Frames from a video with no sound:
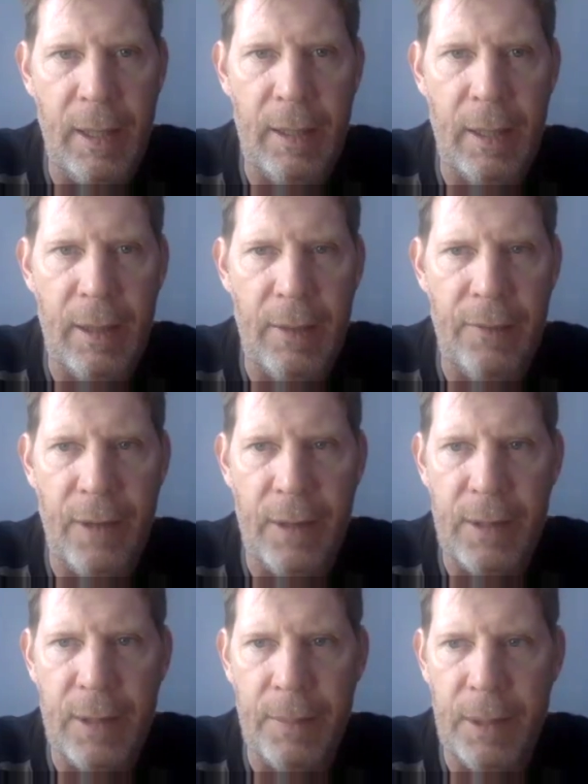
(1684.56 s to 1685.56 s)
think that they
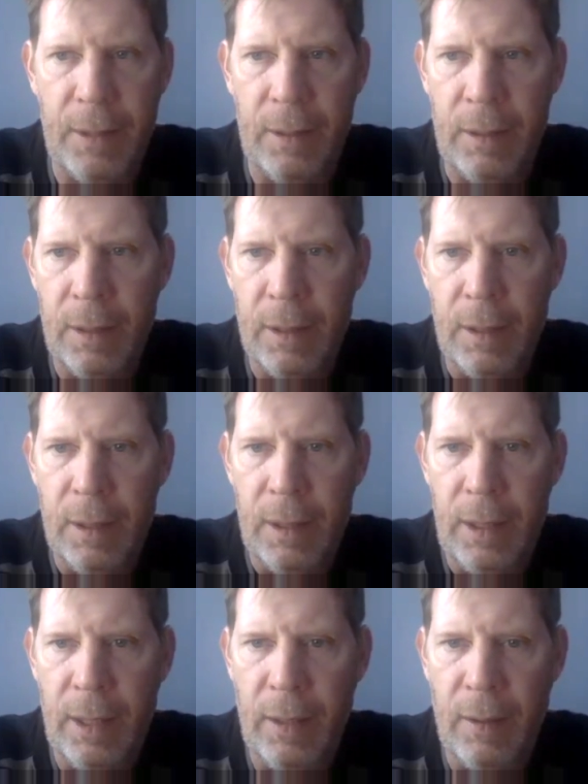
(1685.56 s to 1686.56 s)
found something,
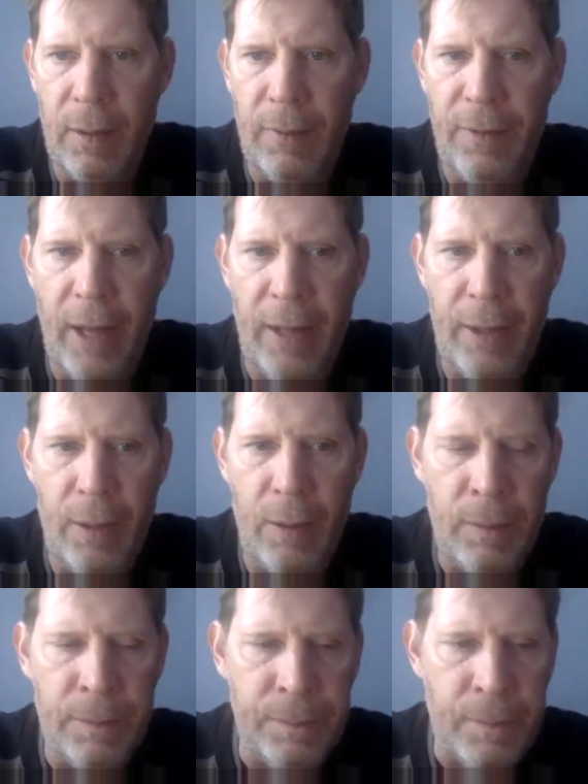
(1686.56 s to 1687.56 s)
you know, of value,
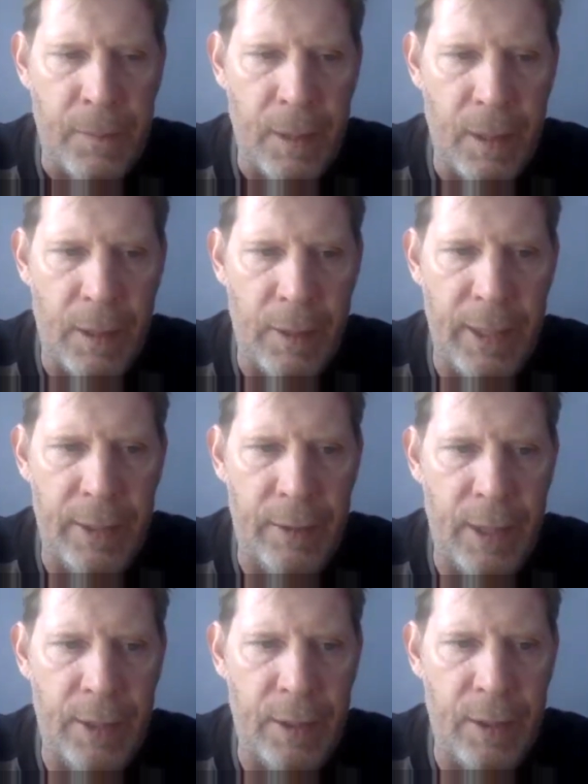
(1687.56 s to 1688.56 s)
great
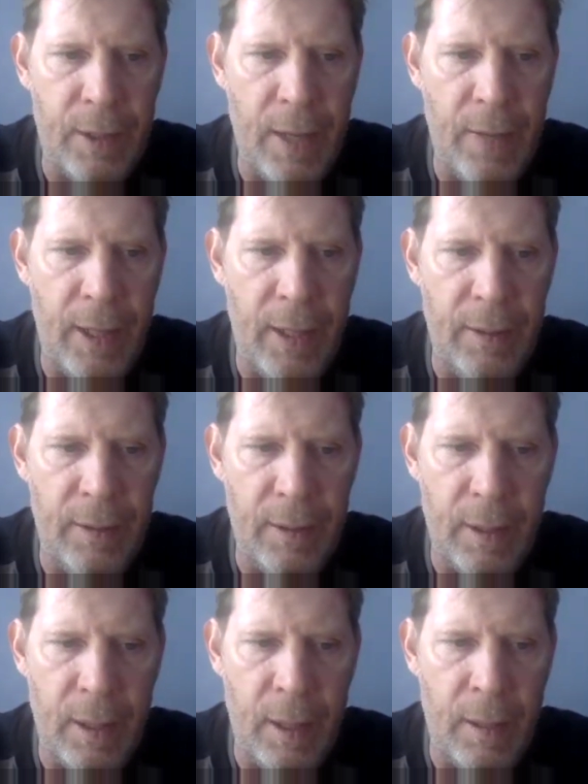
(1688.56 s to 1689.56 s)
treasure. And then
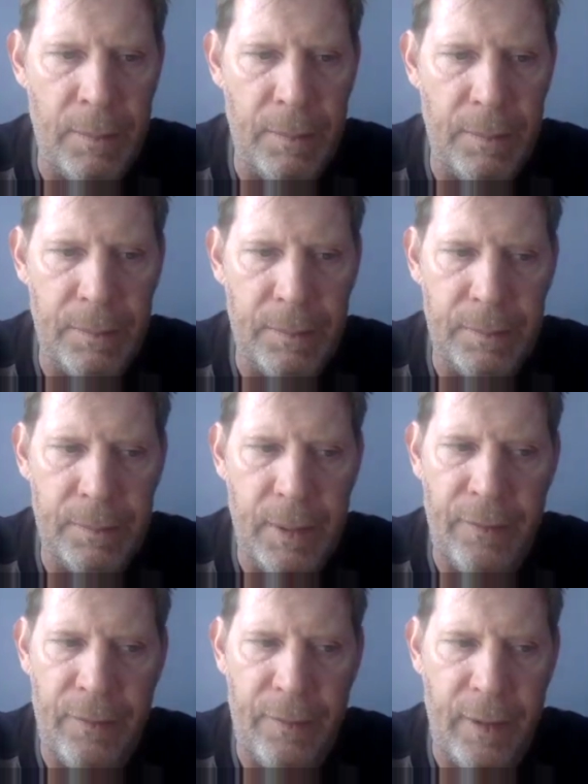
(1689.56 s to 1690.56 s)
um,
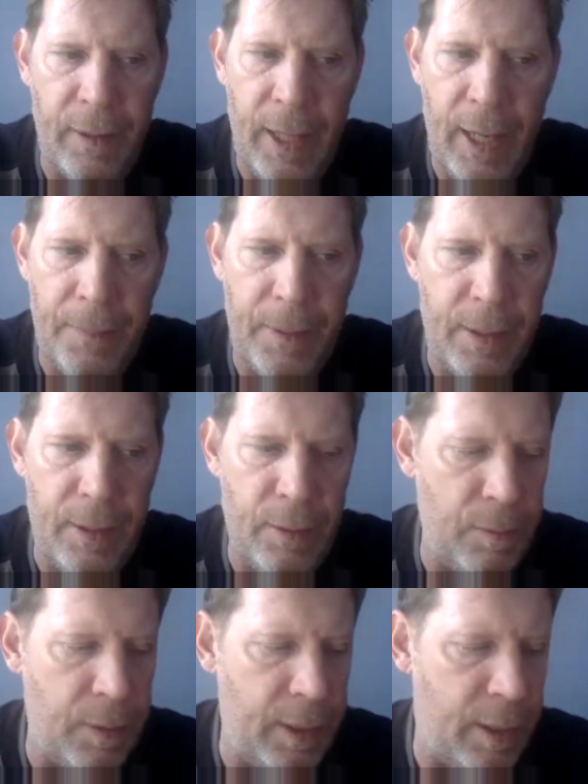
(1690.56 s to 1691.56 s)
if they happen to,
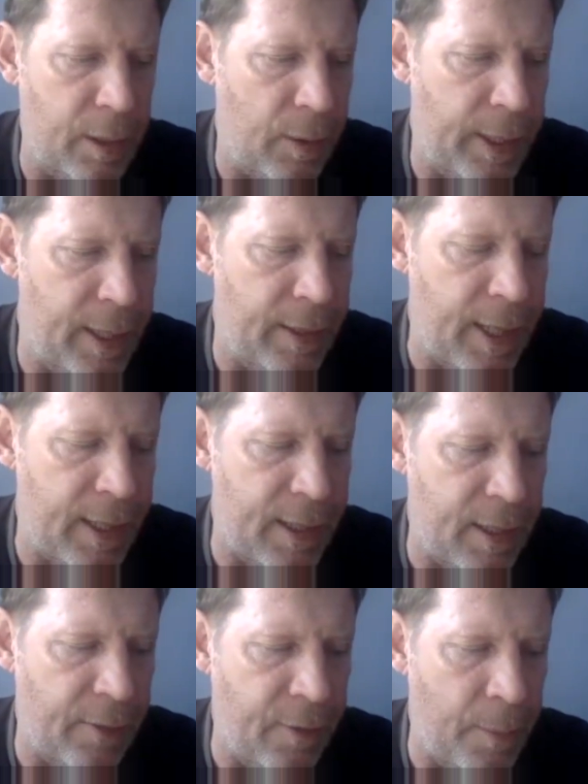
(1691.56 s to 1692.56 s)
you know, heat that
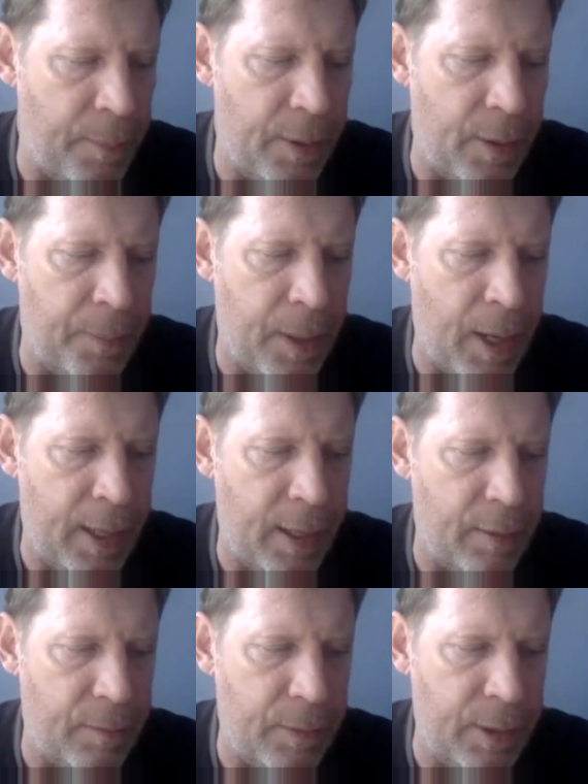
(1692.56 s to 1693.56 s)
stuff up in their
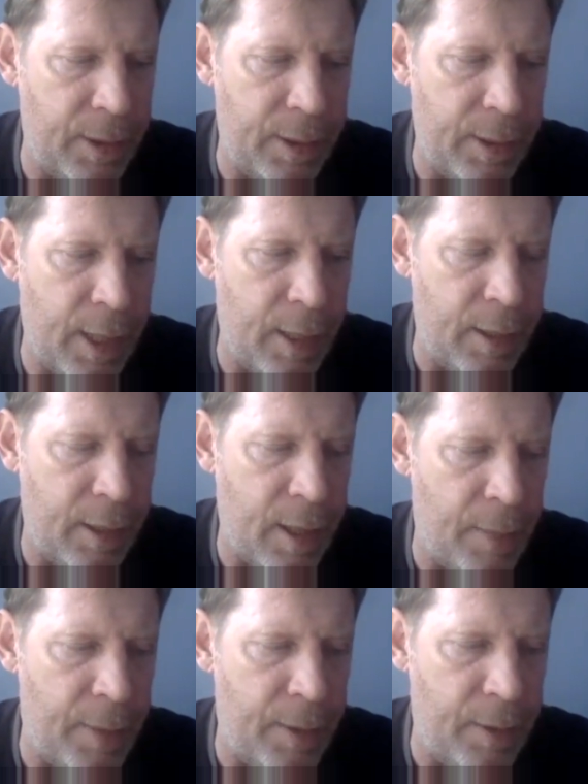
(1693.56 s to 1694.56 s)
pocket, which is not
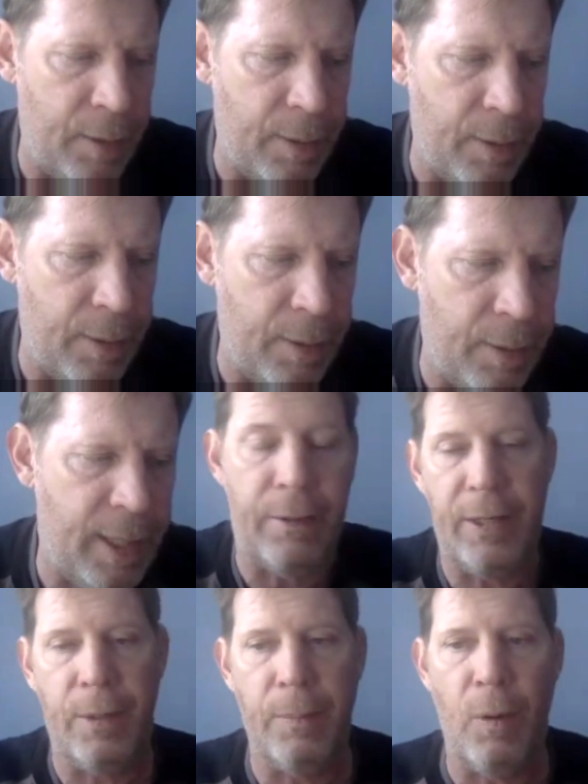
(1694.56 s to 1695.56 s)
uncommon, to
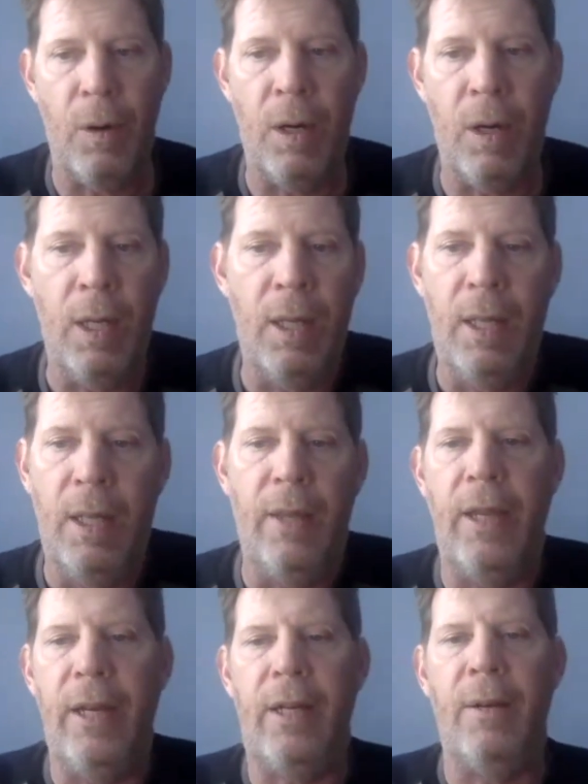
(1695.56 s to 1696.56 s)
eighty degrees or more,
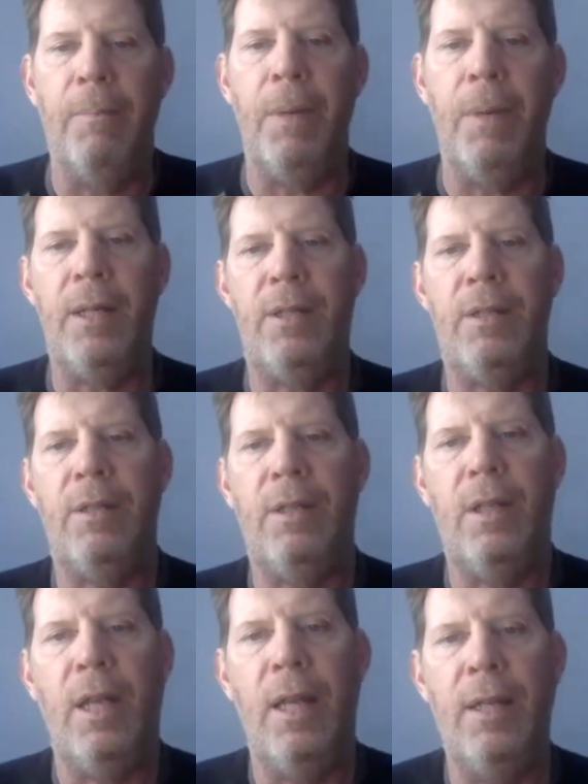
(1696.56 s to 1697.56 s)
then it
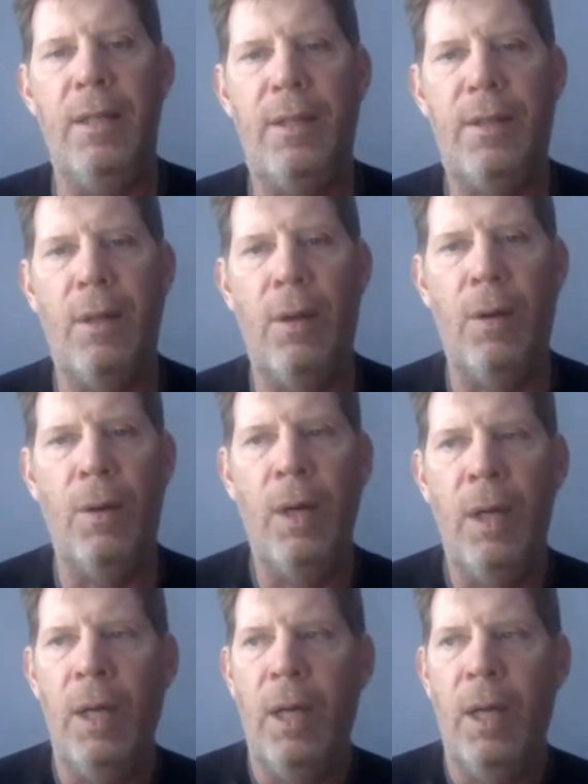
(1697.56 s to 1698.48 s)
combusts. And so